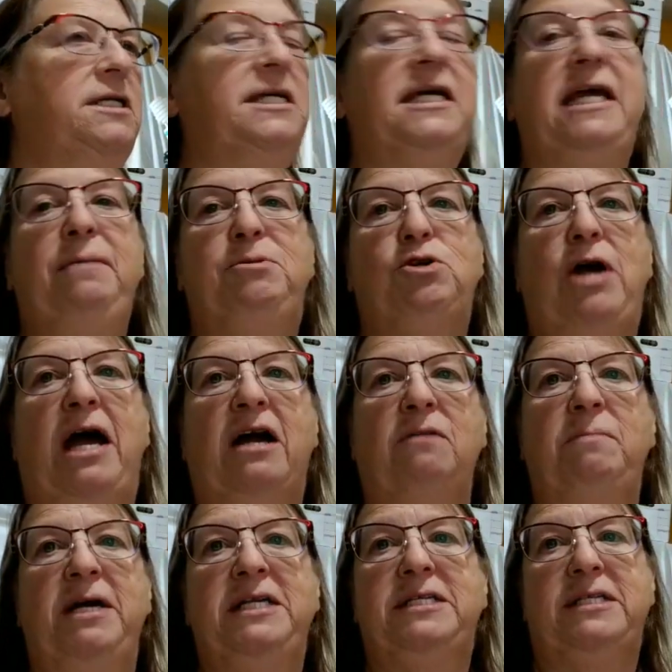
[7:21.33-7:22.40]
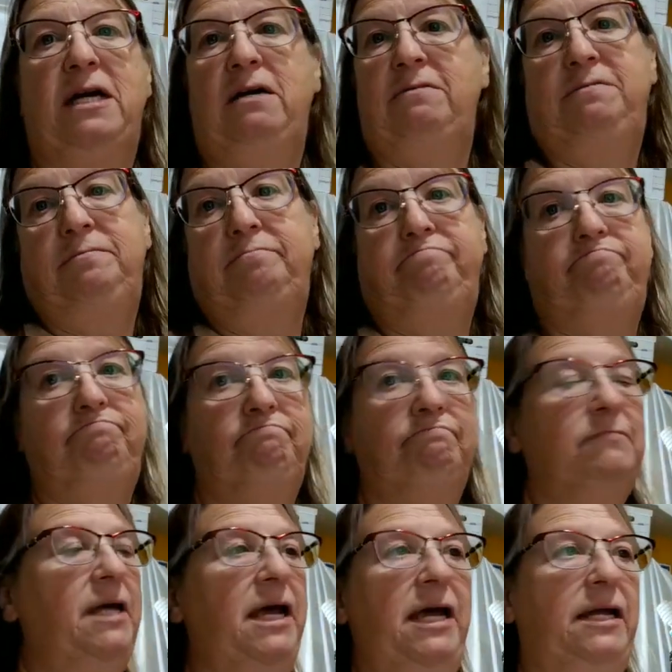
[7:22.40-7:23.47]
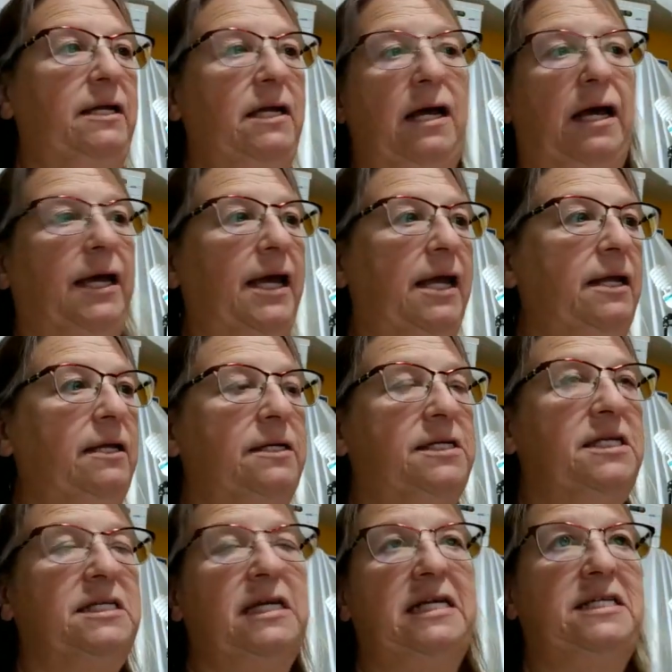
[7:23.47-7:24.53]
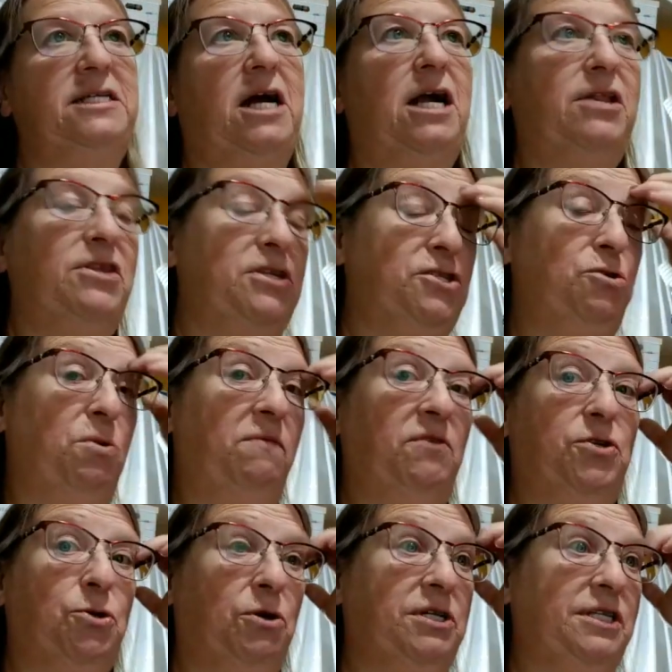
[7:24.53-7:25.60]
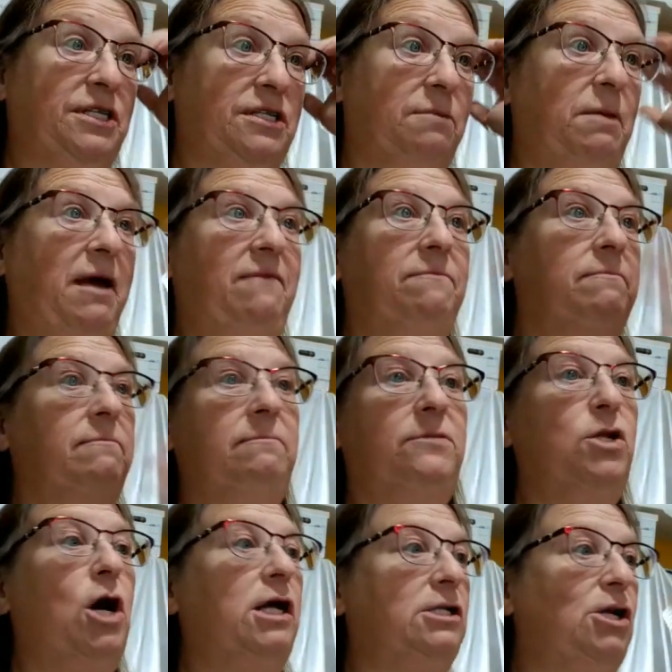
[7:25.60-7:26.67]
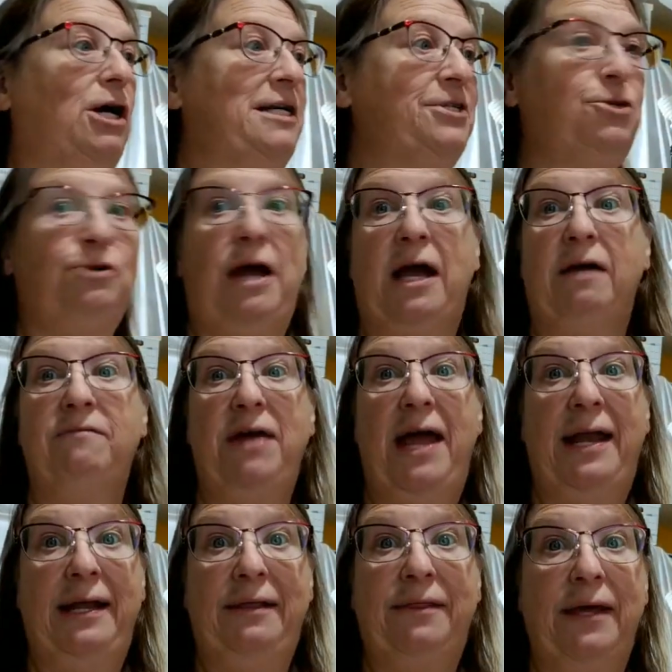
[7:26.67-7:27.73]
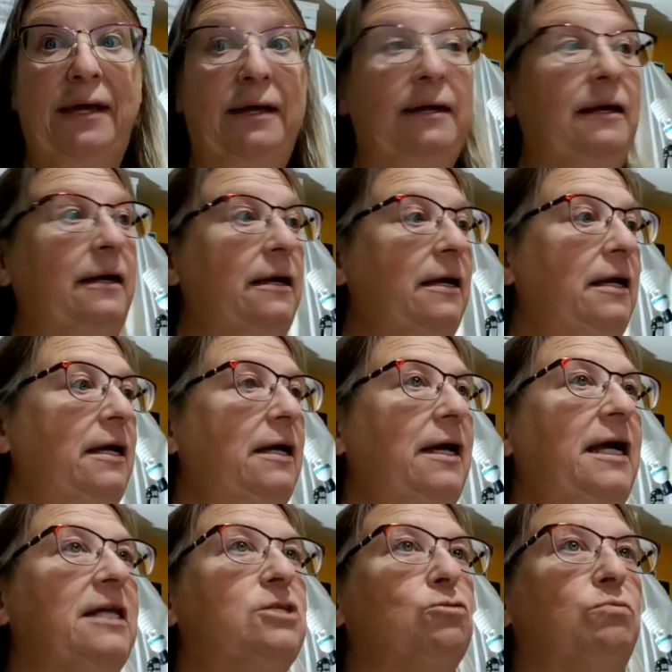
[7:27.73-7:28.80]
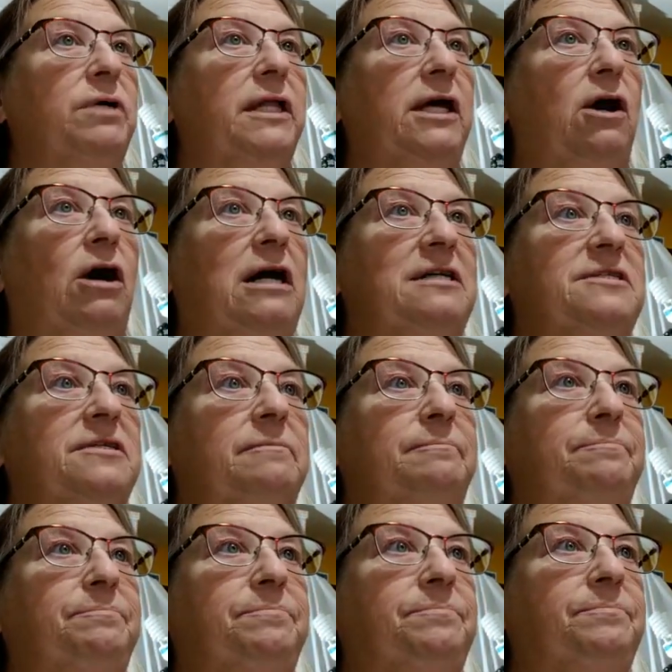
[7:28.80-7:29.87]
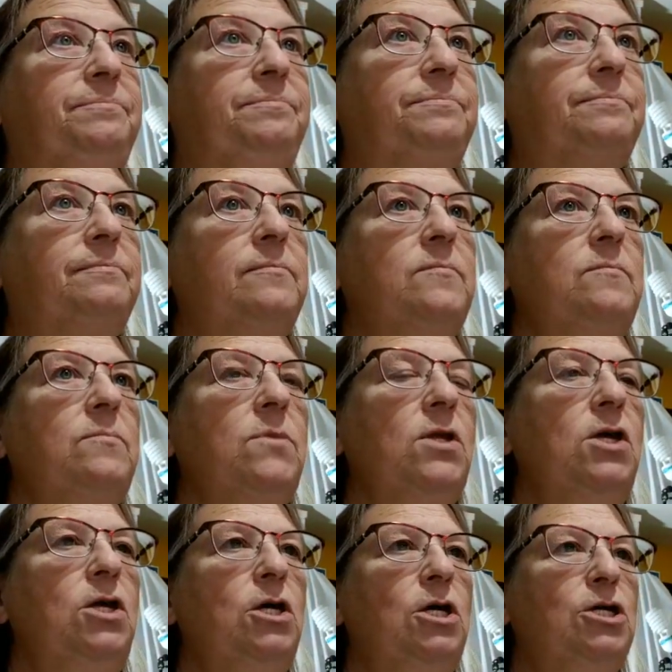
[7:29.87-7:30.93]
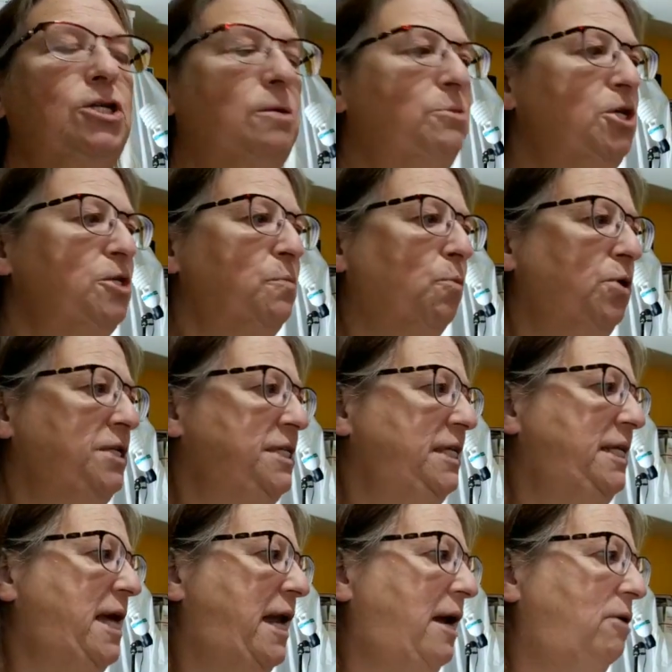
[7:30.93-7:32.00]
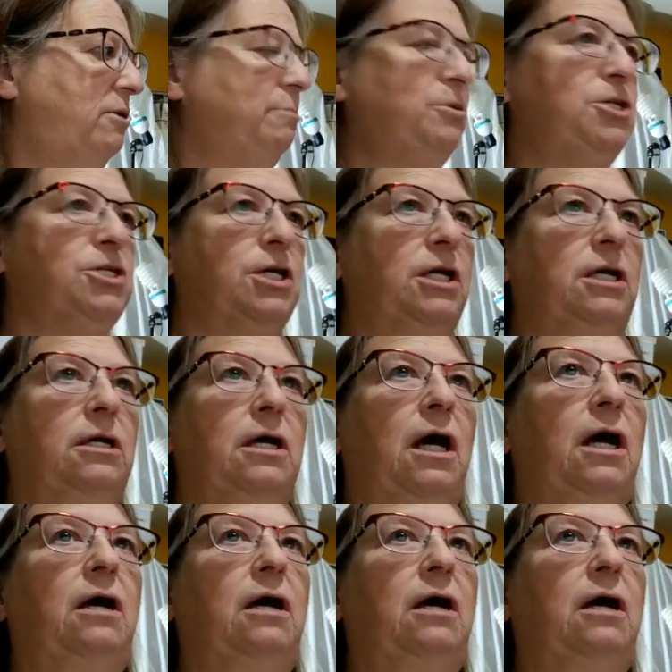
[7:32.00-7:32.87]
keep track of my stuff. And again, since I started this new inventory system, I've not lost track of anything. It's really awesome. So I'm just printing that out. I'm just going to